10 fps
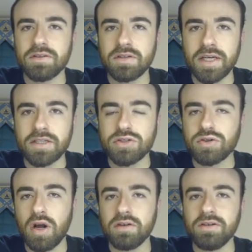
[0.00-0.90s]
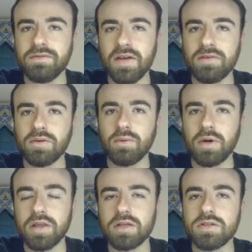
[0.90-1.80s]
like strongly favor
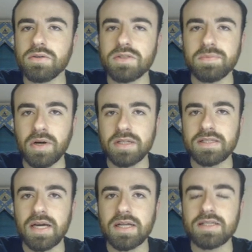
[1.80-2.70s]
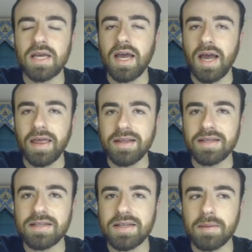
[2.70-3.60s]
one of the two spawn sides. I think
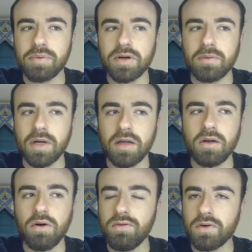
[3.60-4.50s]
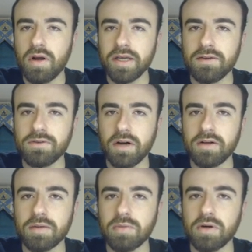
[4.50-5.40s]
they did that pretty well. Overall, i give
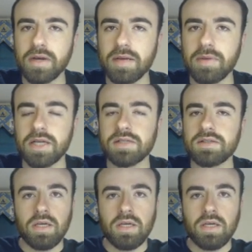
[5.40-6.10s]
Groundhog Burrow an A minus.